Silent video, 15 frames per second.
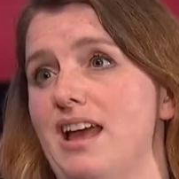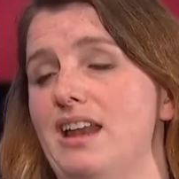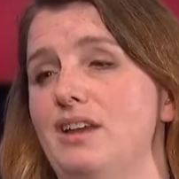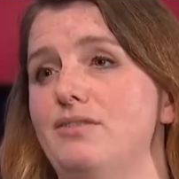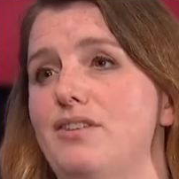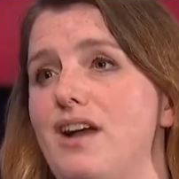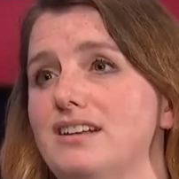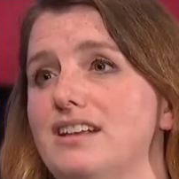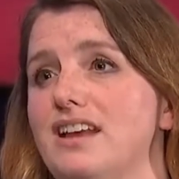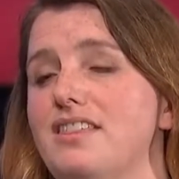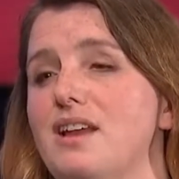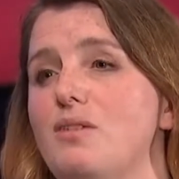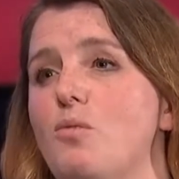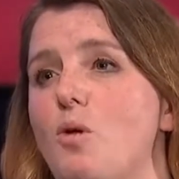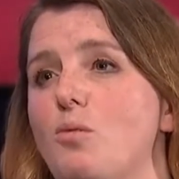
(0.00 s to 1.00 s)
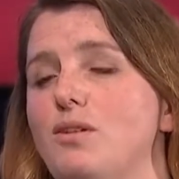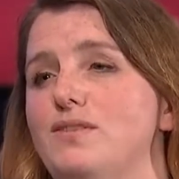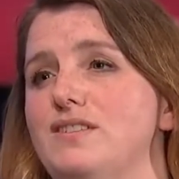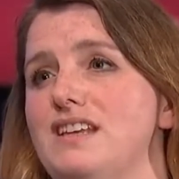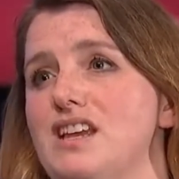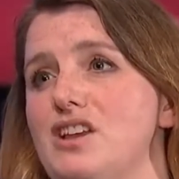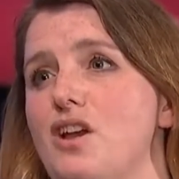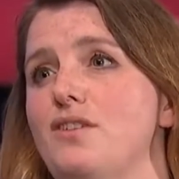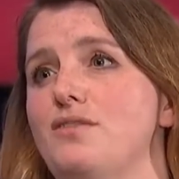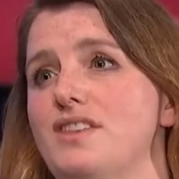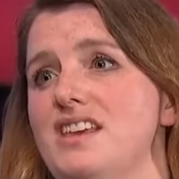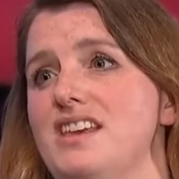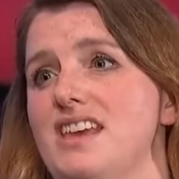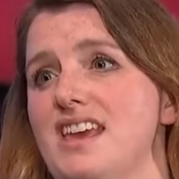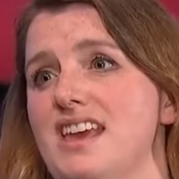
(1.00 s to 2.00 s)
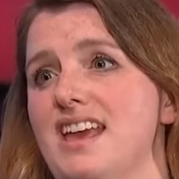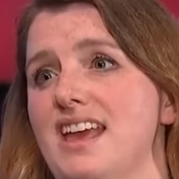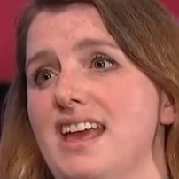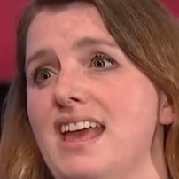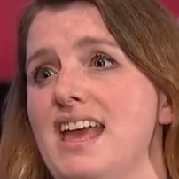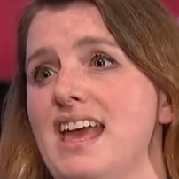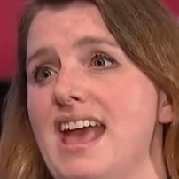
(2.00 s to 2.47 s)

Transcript: And in fact, I think what we've seen over the year